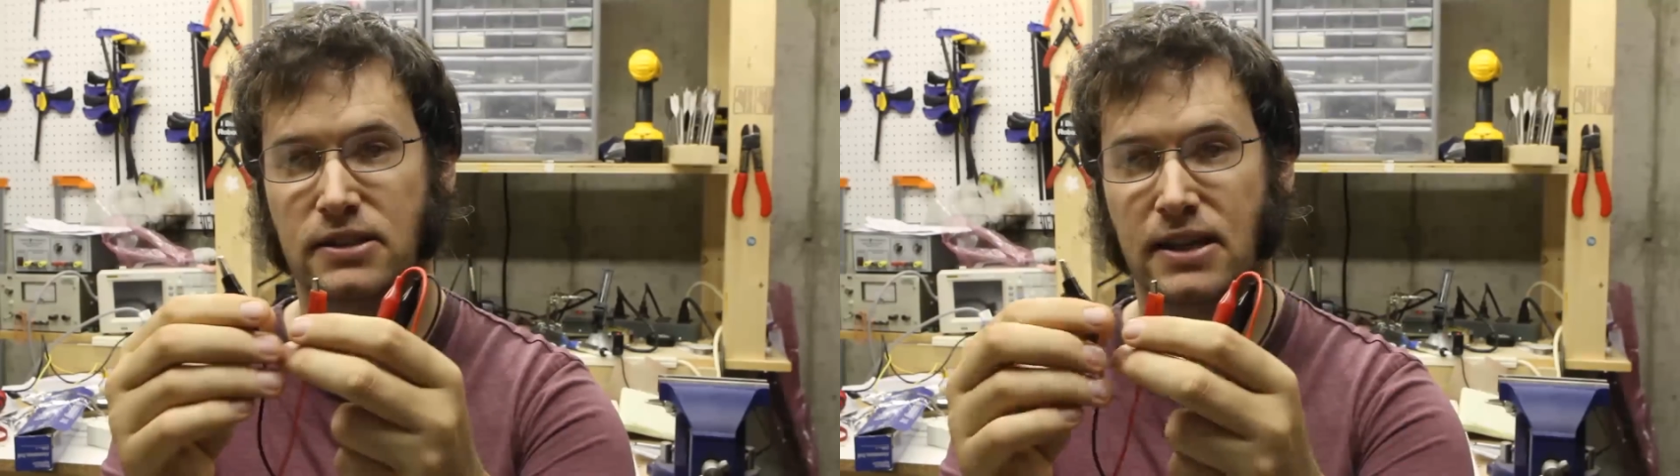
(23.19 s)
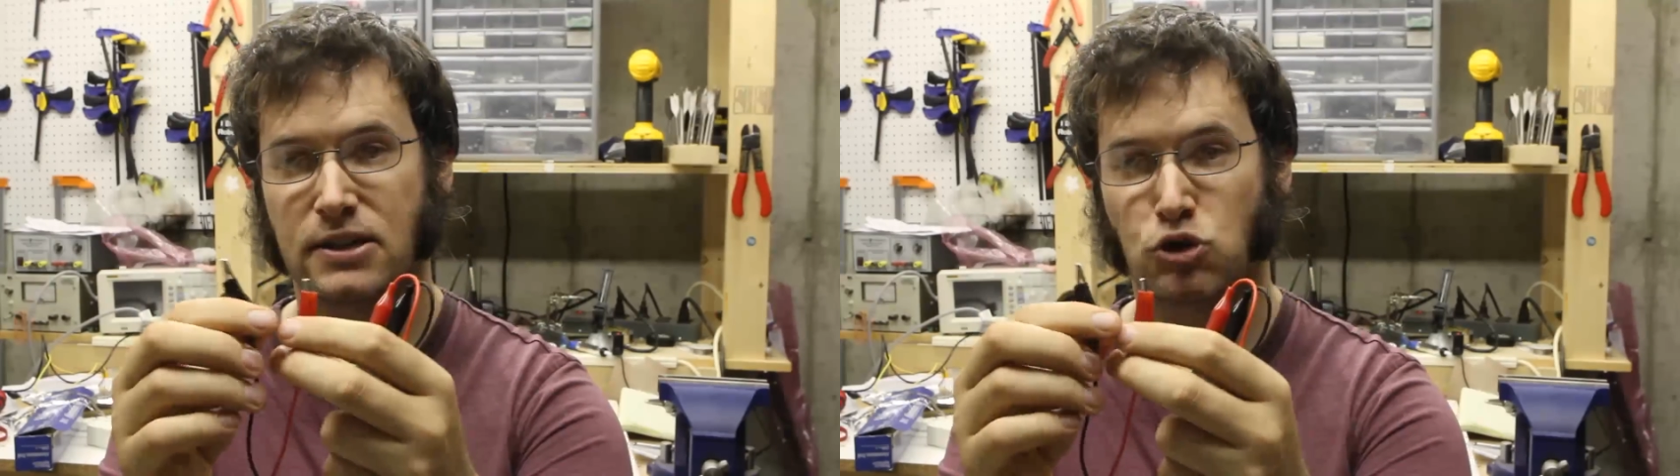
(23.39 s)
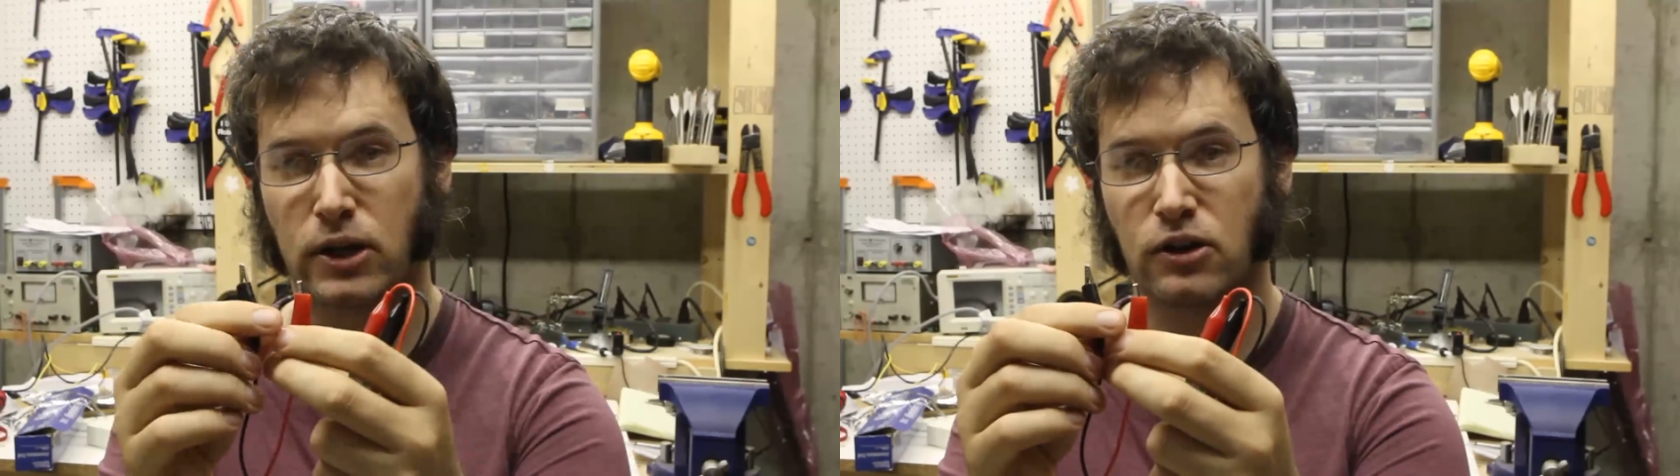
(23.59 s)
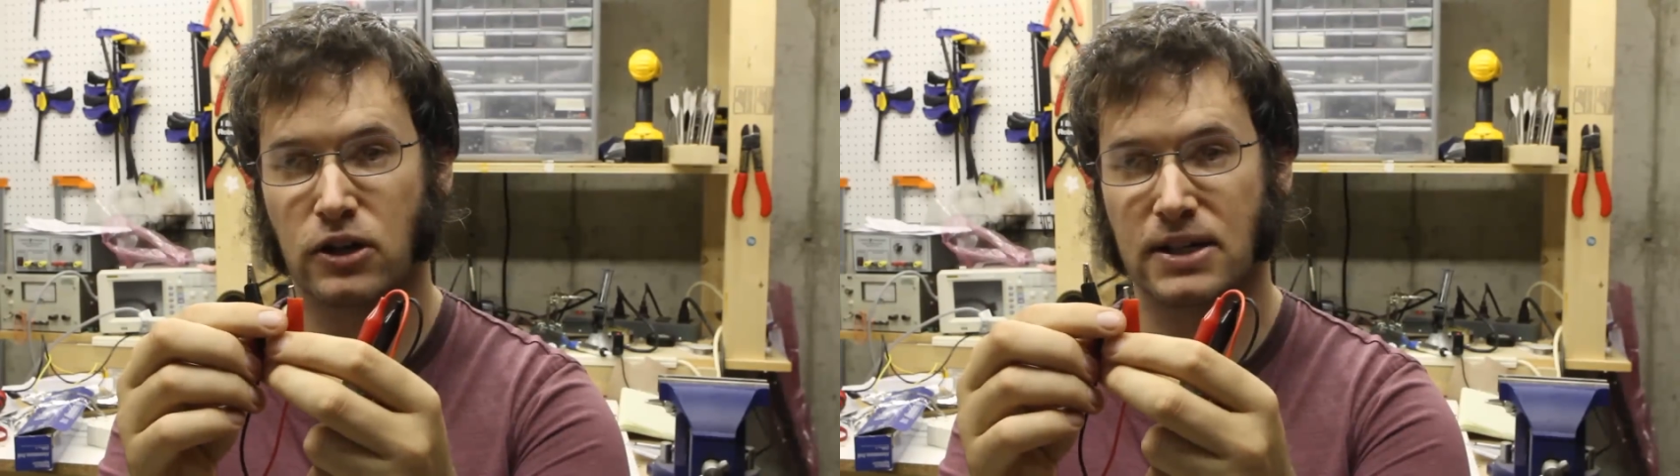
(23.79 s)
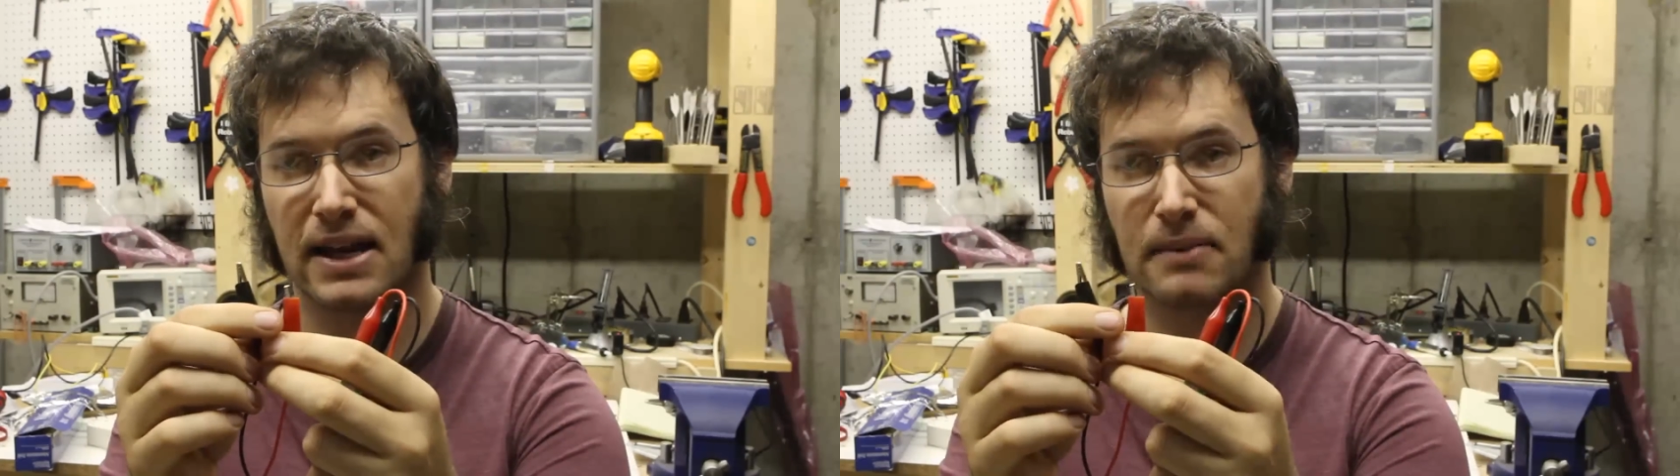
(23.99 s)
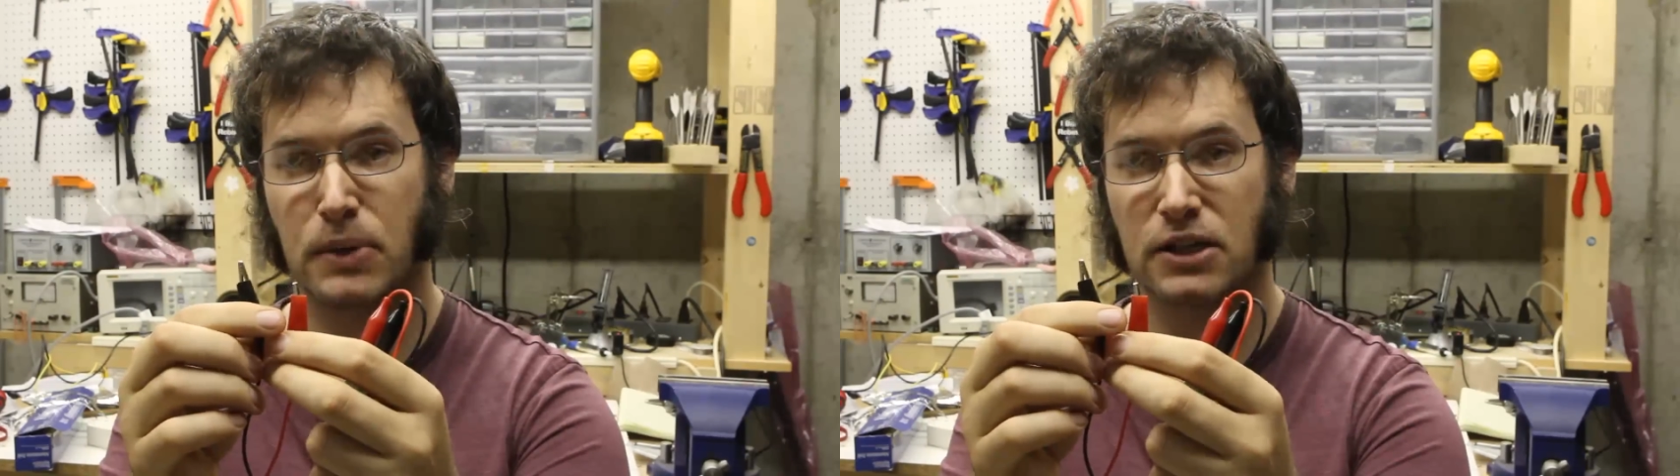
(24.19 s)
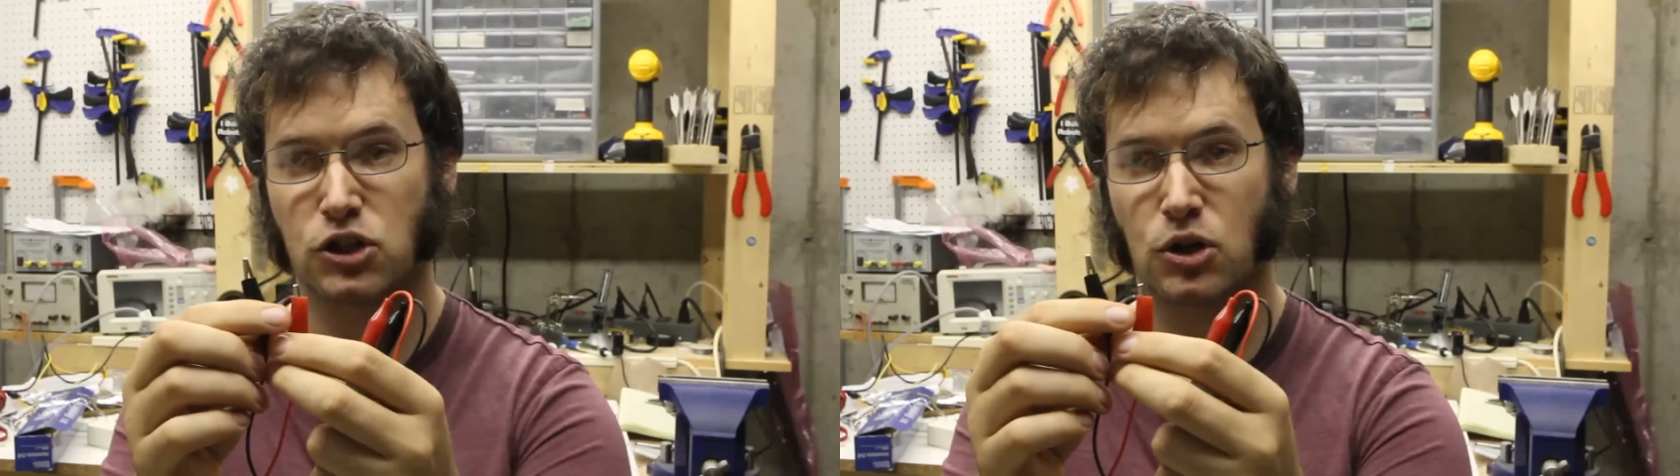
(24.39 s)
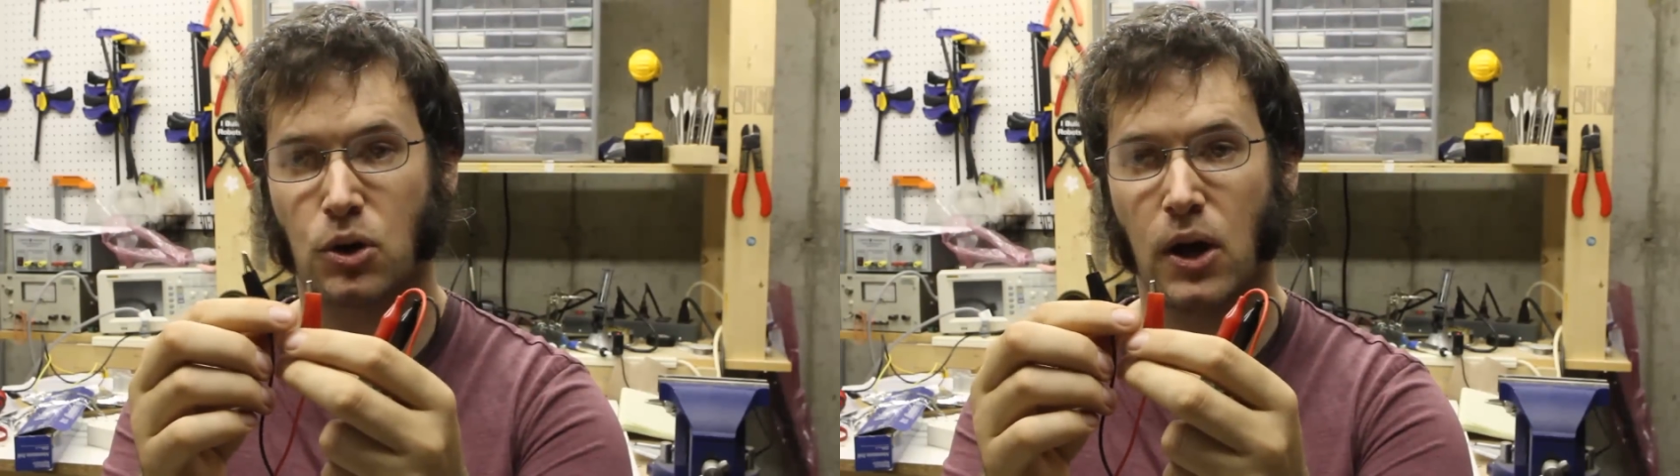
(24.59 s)
then trigger to take a
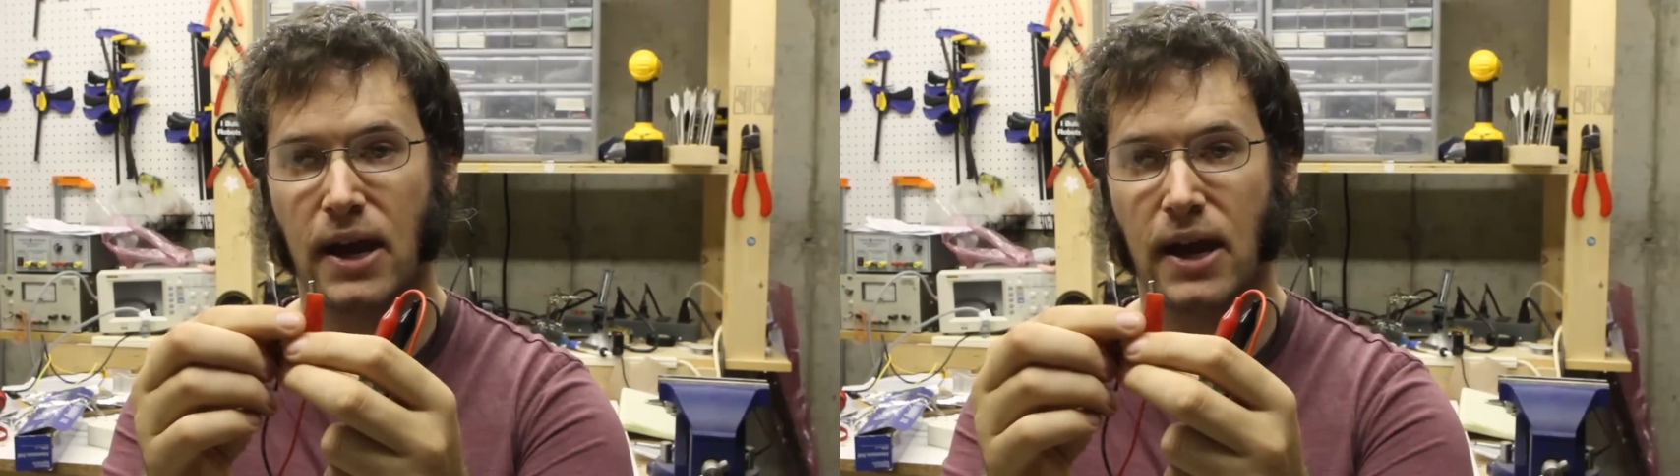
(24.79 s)
picture